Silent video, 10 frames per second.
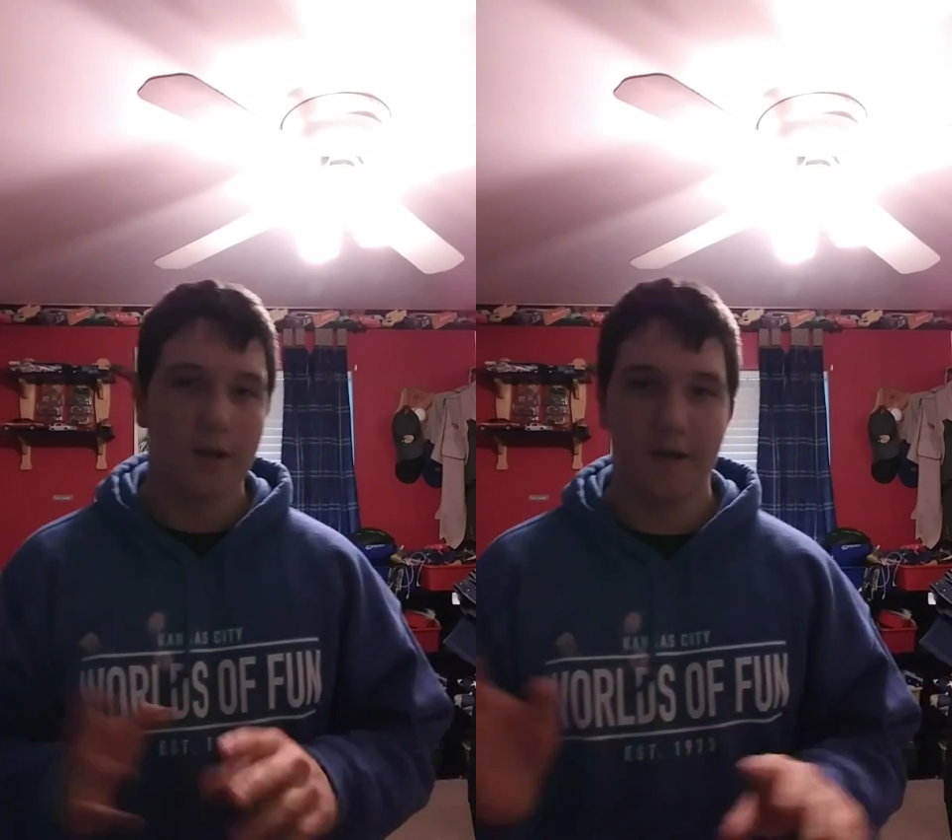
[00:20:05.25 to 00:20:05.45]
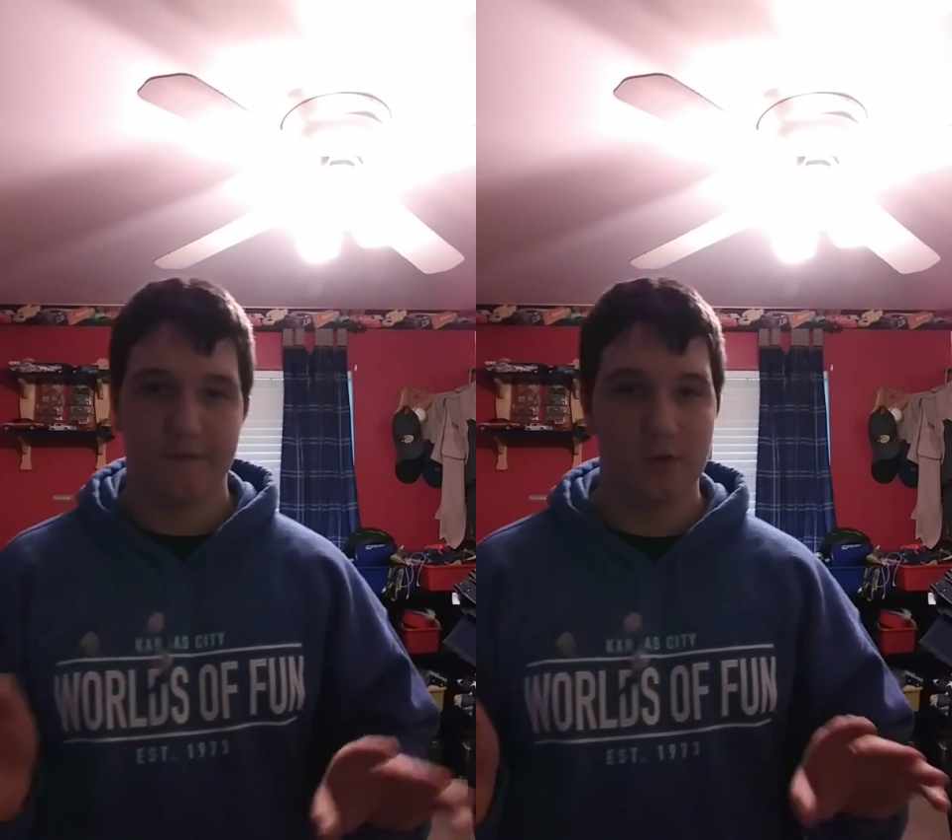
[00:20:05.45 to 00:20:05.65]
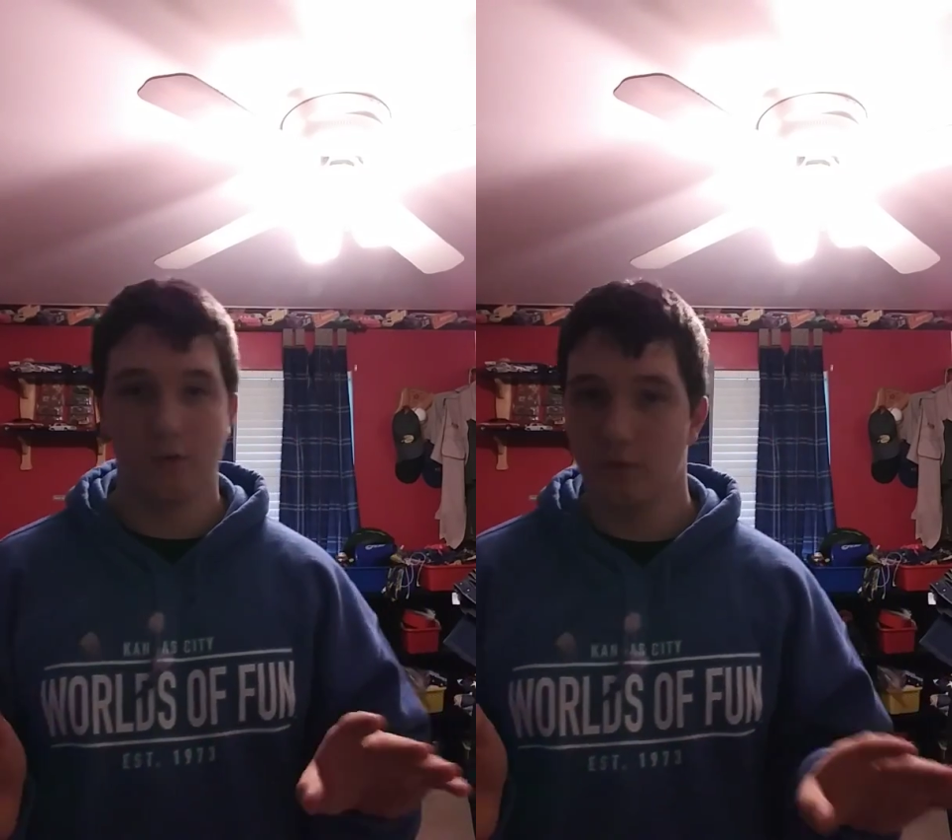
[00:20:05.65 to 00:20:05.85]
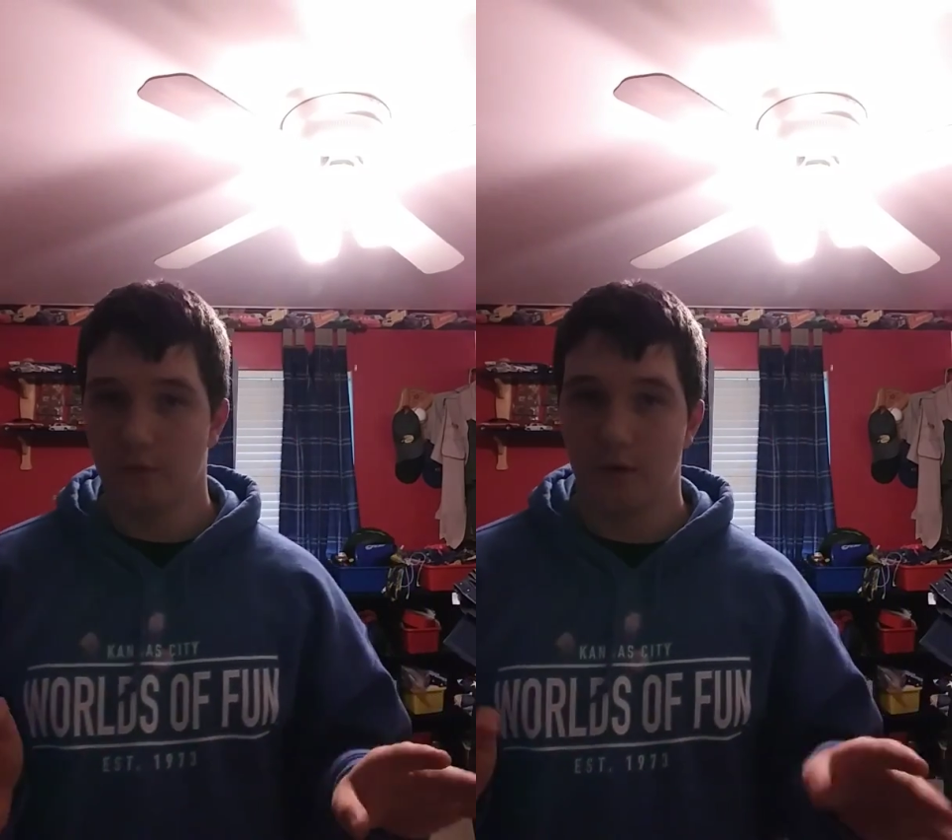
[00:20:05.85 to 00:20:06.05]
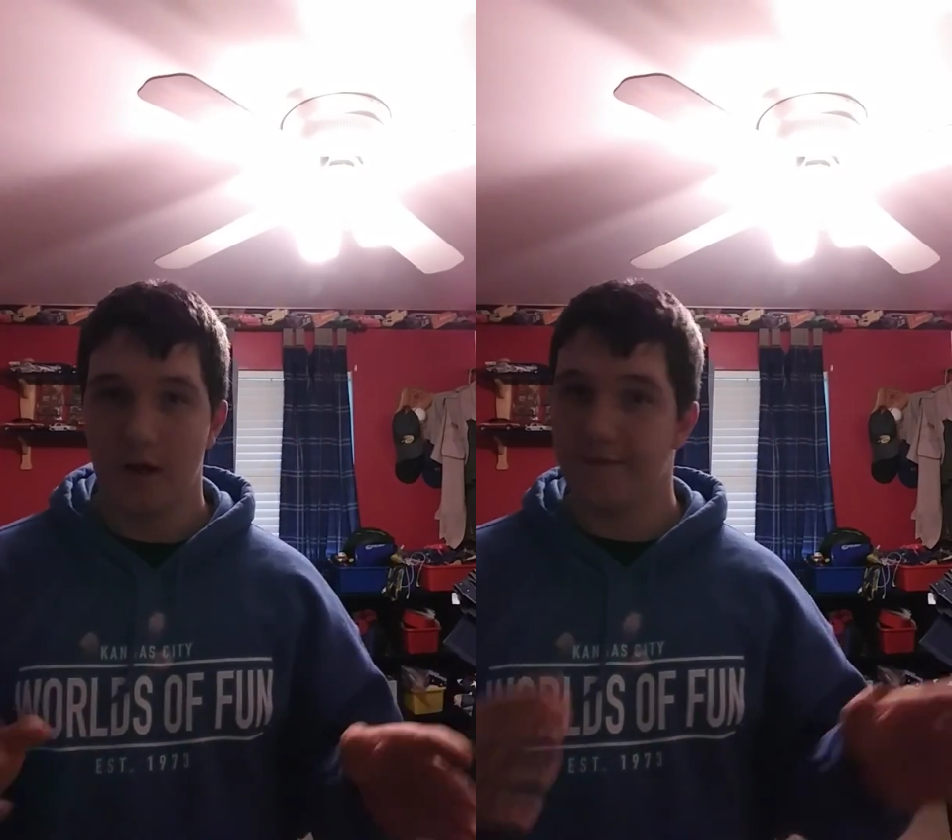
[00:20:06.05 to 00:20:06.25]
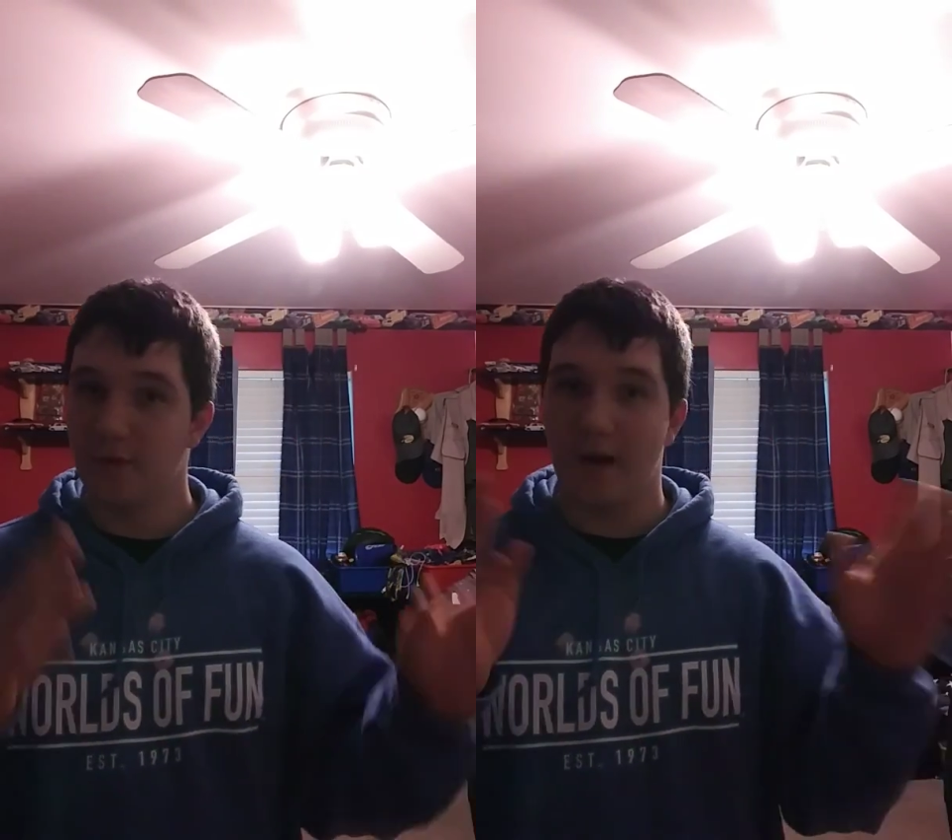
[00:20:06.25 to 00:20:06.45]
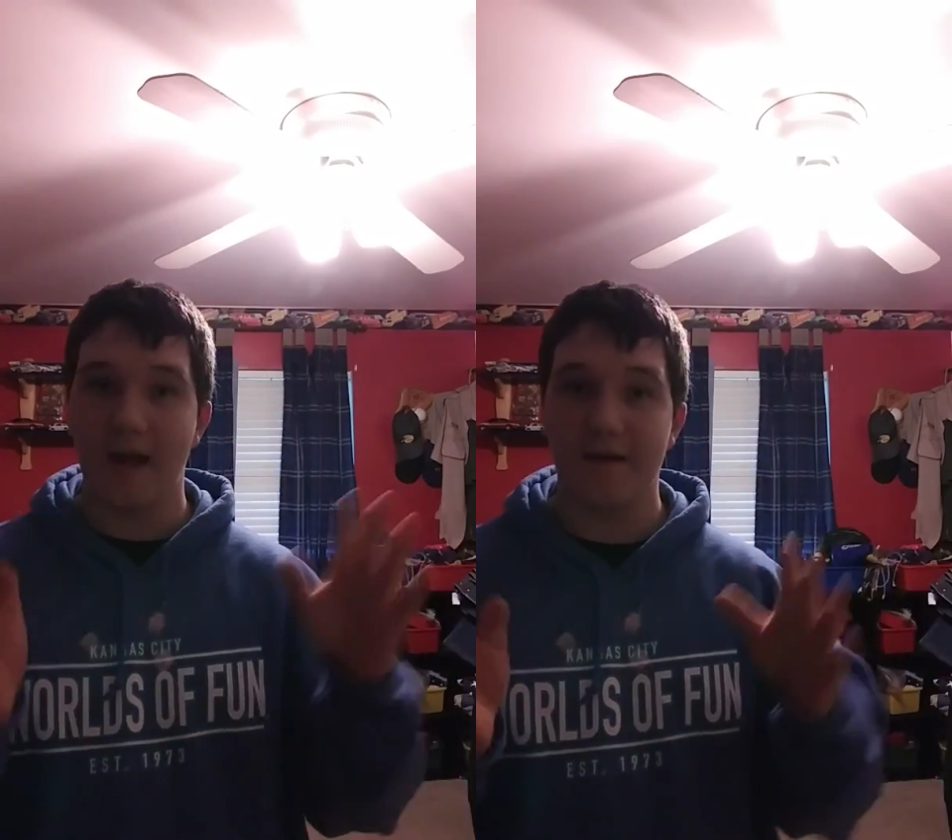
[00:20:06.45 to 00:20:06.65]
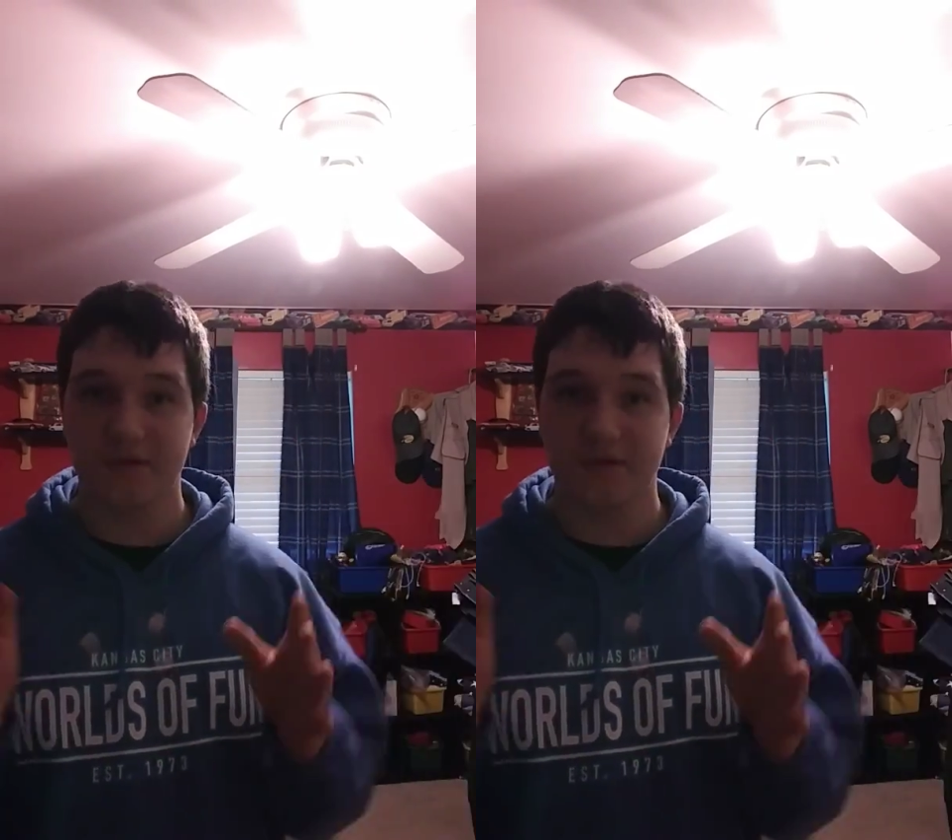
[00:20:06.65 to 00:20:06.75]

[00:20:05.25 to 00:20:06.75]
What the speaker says: if you have